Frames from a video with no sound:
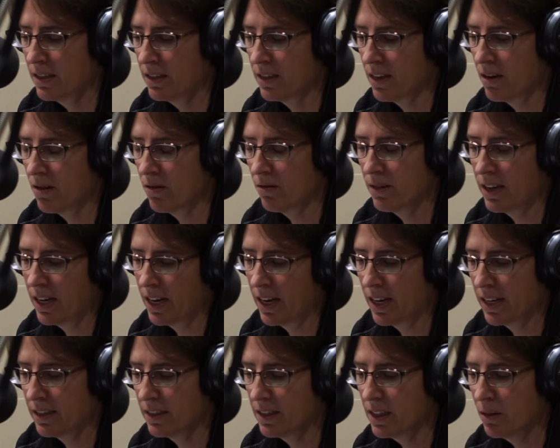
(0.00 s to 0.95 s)
down
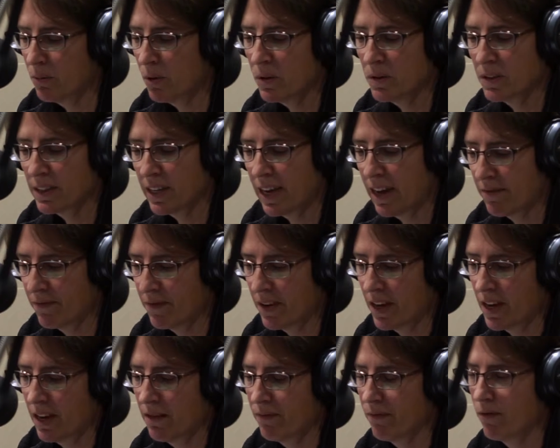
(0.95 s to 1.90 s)
at T Bones
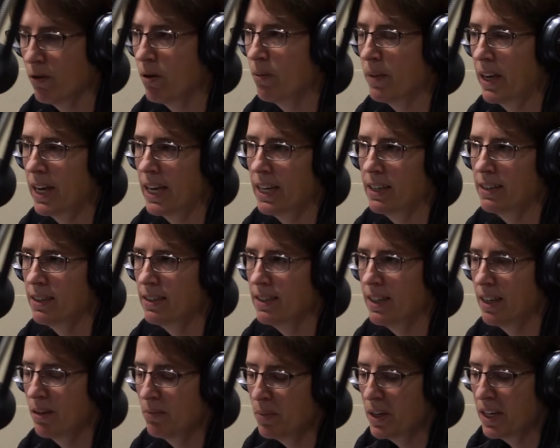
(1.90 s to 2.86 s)
Cafe from 8 to
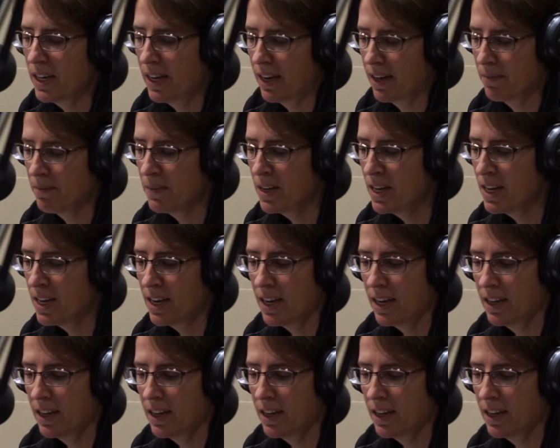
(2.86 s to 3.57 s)
10 p.m.